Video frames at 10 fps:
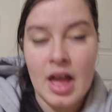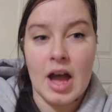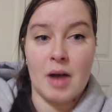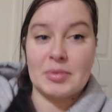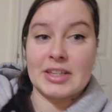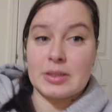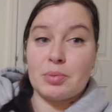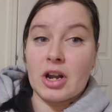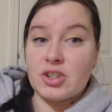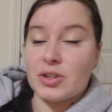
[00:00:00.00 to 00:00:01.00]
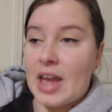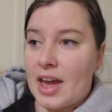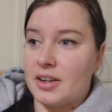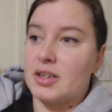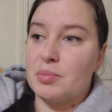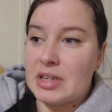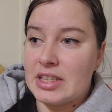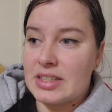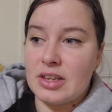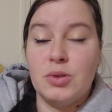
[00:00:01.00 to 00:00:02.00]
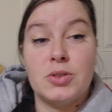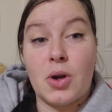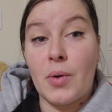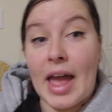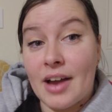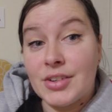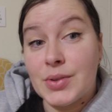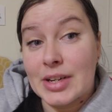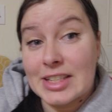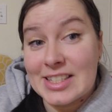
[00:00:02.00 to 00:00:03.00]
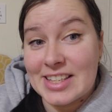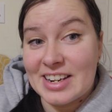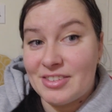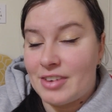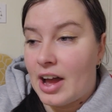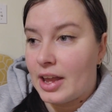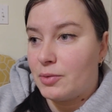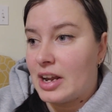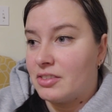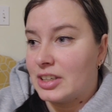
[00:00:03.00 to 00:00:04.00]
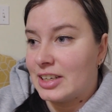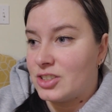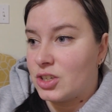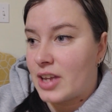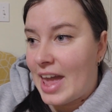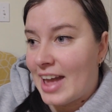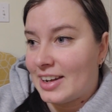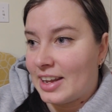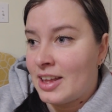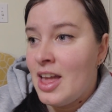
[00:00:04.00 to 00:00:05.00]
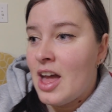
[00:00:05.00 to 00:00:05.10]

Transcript: um, because the pressure canner means that you don't have to acidify whatever it is you're canning.